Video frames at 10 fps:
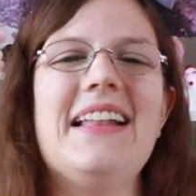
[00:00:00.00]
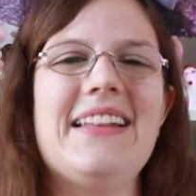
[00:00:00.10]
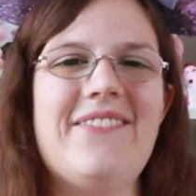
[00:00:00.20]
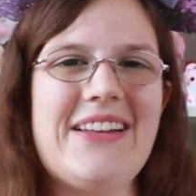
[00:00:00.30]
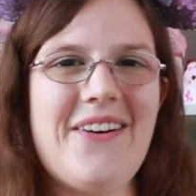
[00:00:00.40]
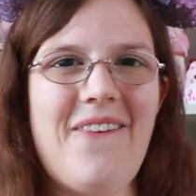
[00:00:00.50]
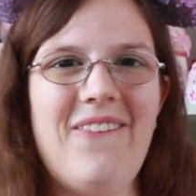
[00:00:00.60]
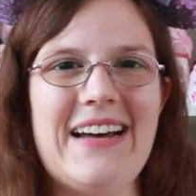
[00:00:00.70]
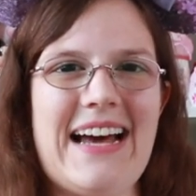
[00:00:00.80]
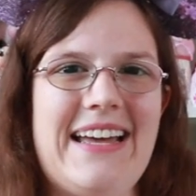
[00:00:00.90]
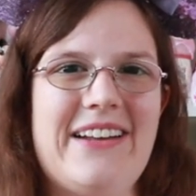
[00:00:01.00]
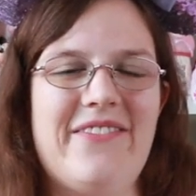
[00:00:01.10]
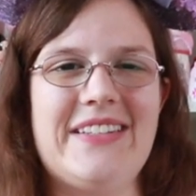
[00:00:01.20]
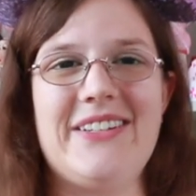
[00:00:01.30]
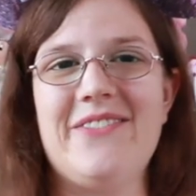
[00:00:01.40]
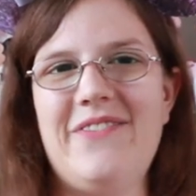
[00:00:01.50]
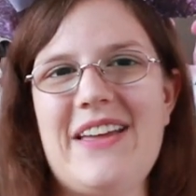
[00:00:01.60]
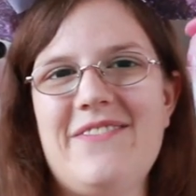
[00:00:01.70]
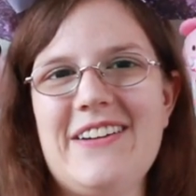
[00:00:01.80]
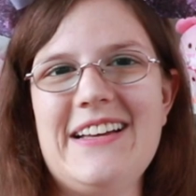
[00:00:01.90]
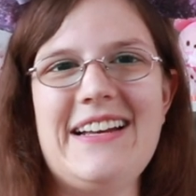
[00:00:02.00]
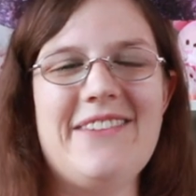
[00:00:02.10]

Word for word: Let me know what item is your favorite,